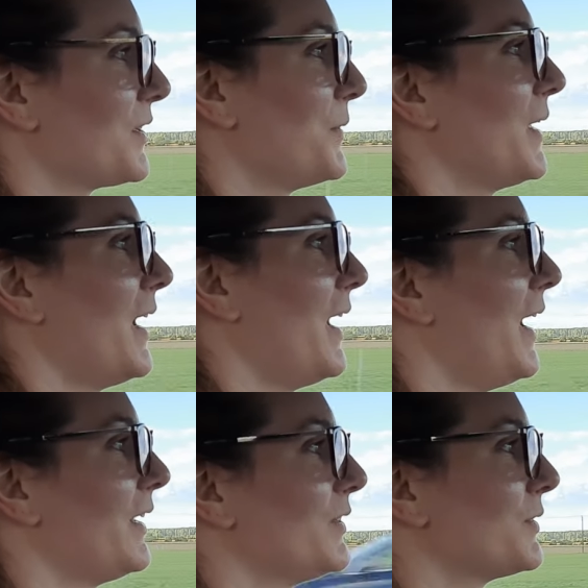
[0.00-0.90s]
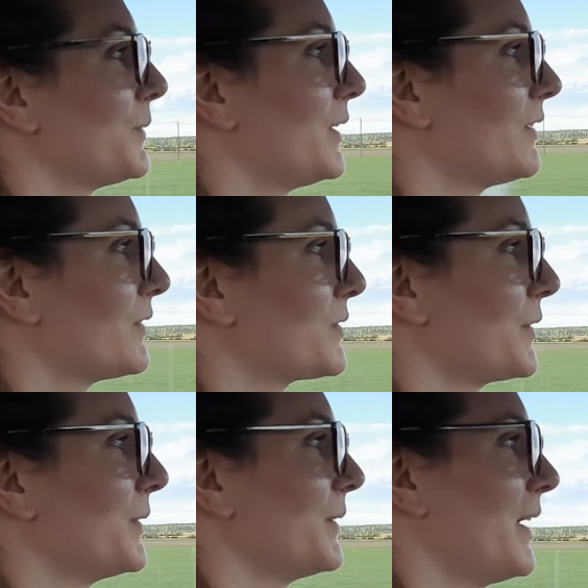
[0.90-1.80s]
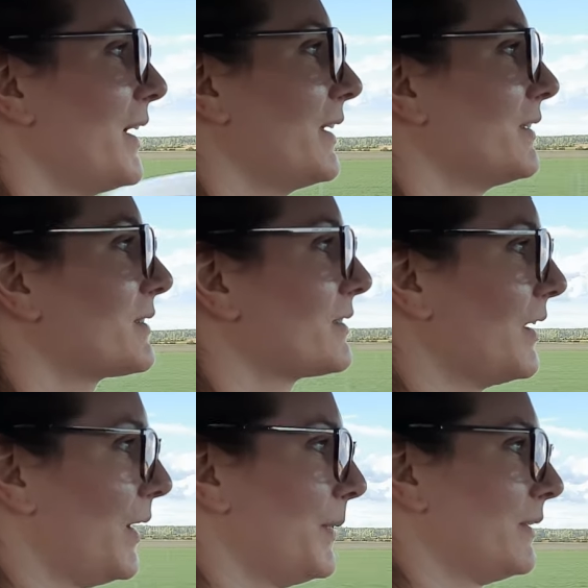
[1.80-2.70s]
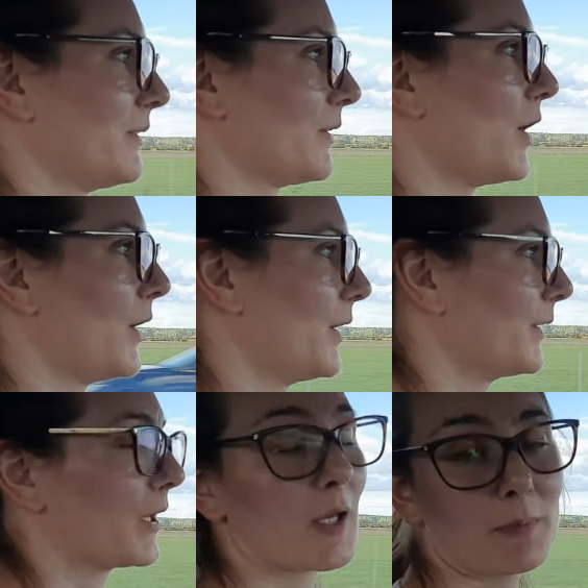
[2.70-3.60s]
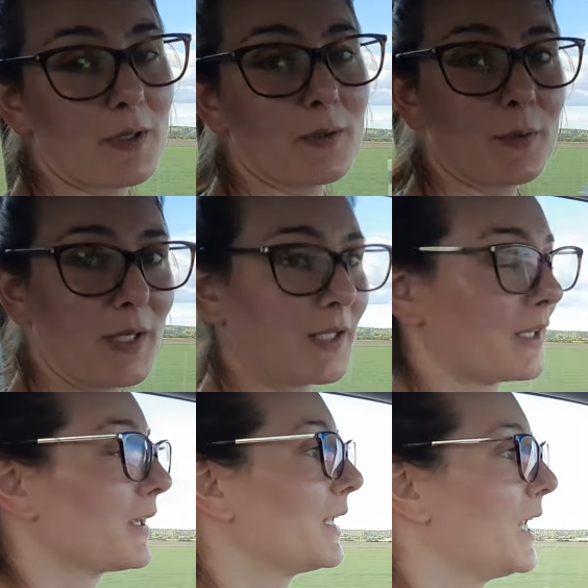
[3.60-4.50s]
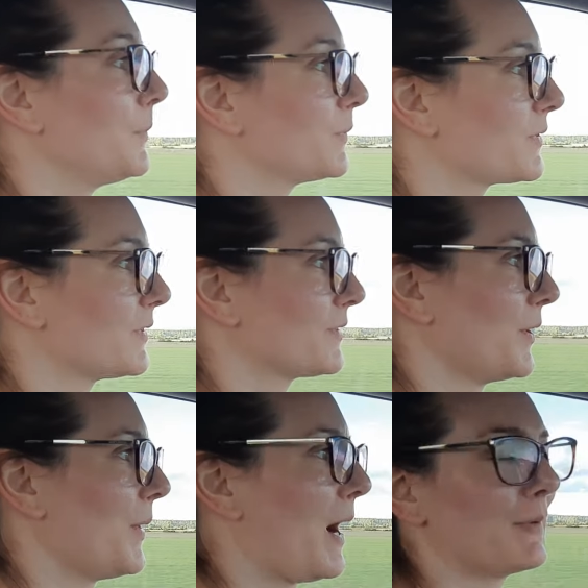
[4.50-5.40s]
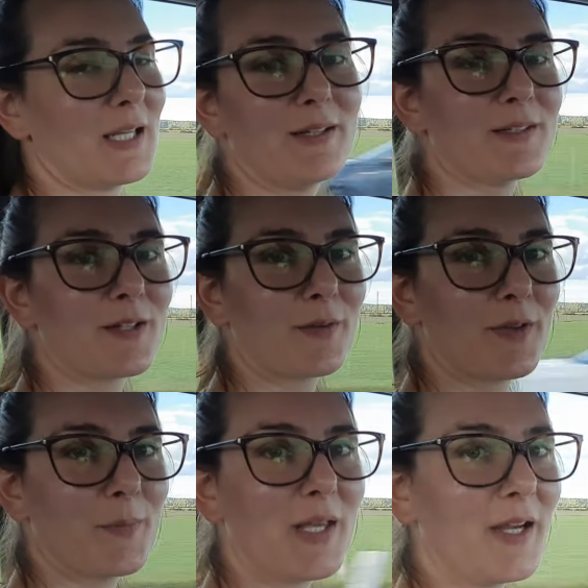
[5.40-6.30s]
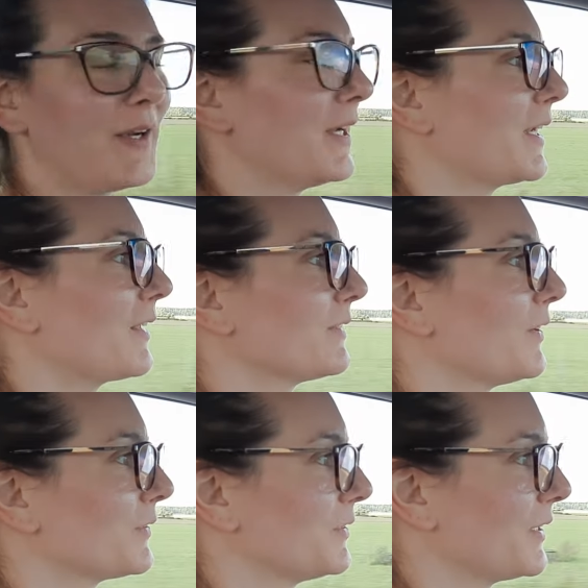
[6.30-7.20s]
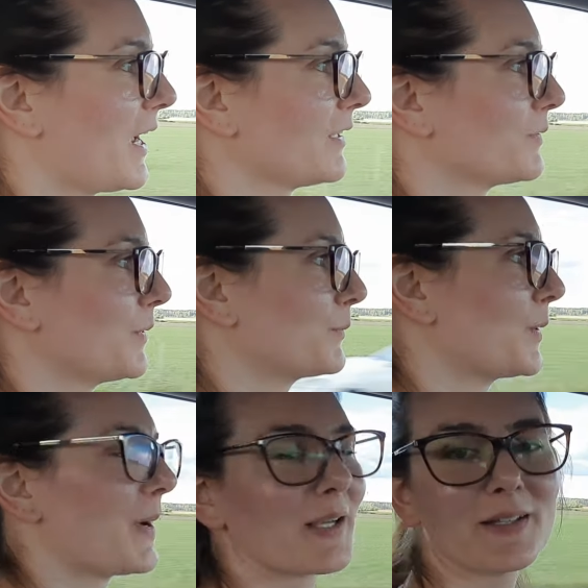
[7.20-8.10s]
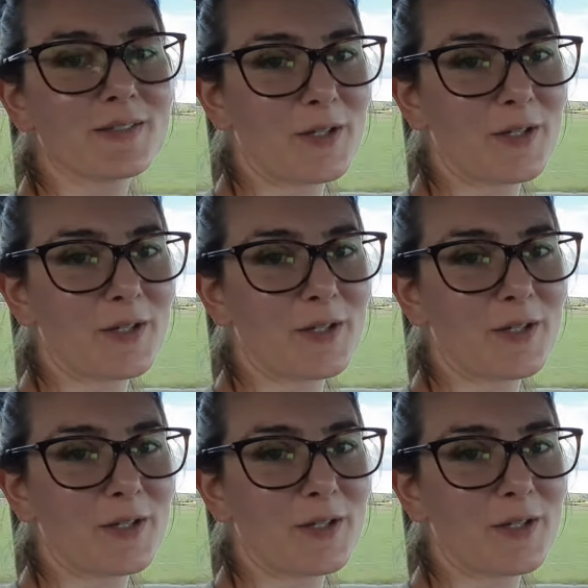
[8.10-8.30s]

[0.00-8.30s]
So yeah, I just wanted to show you guys a bit, a couple of quick clips. So I will insert them here, and I'll talk to you guys when we're back in